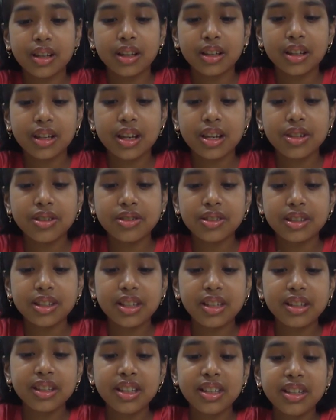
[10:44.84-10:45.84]
can you
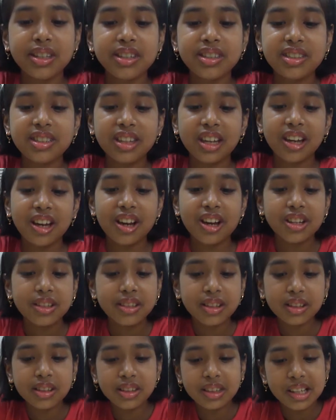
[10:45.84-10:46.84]
see these?
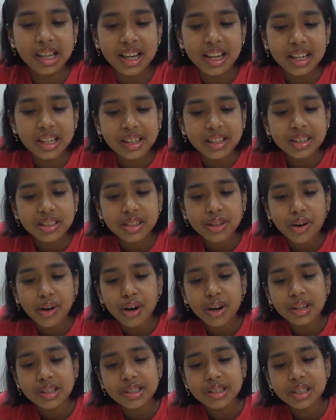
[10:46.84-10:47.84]
So this
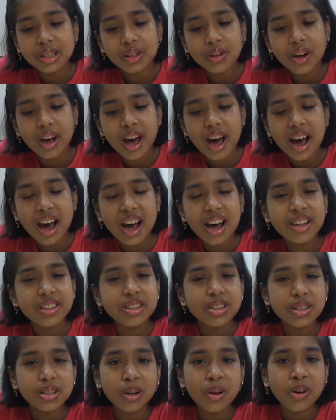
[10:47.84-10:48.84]
also
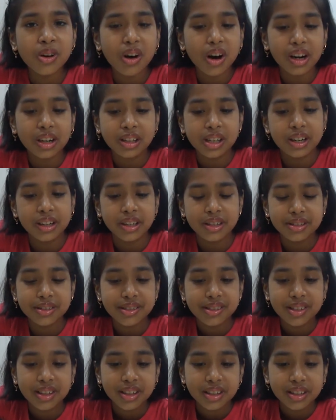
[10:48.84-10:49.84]
has two
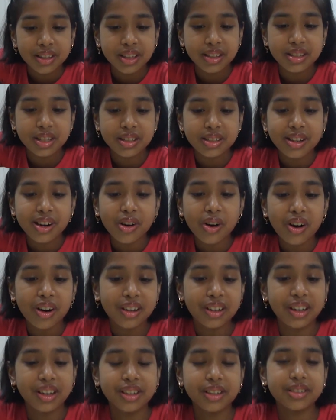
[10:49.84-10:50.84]
cotyledons. This is the
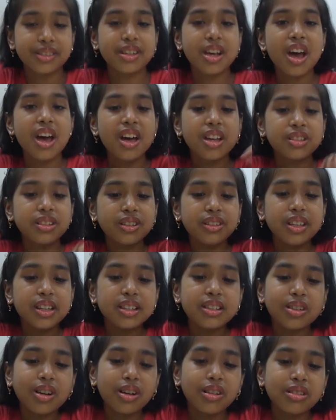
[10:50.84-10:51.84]
cotyledons. So
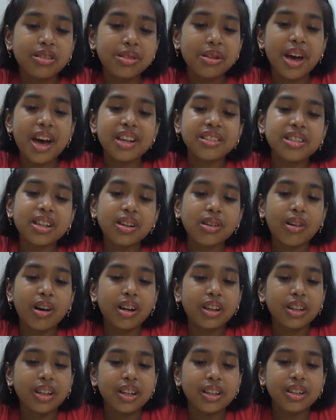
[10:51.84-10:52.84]
this also has the
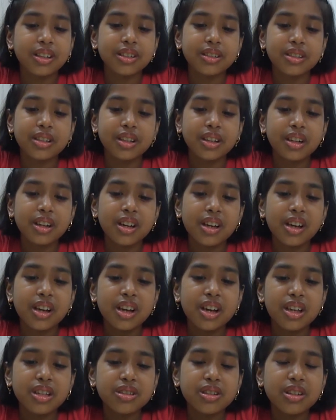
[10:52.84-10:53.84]
cotyledons.
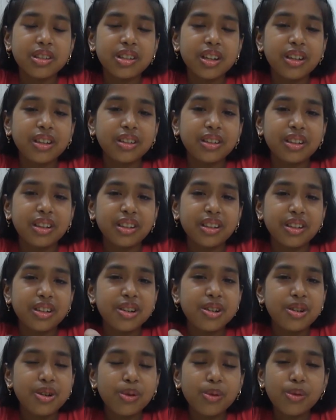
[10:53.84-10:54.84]
So is it
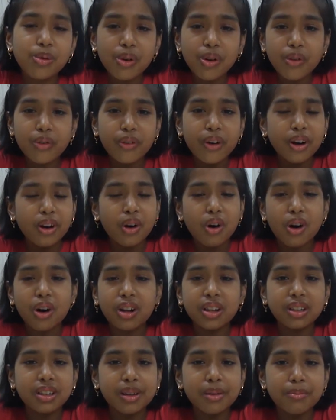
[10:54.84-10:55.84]
true for
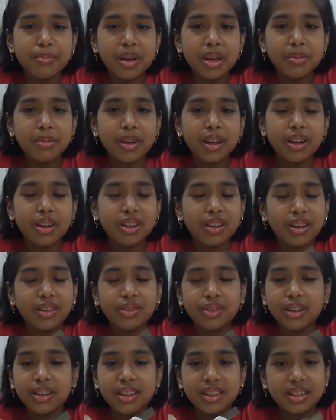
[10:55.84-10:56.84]
all the baby?
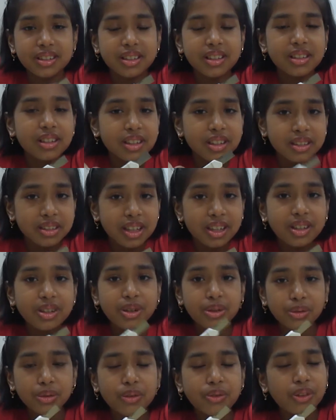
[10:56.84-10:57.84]
Is it
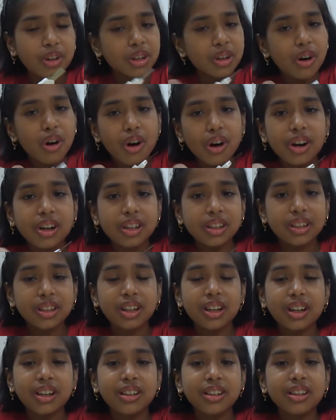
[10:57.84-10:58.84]
true for all
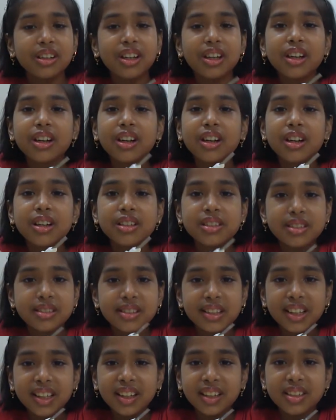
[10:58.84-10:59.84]
the
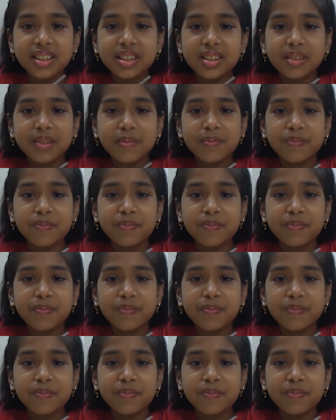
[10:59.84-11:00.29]
seeds?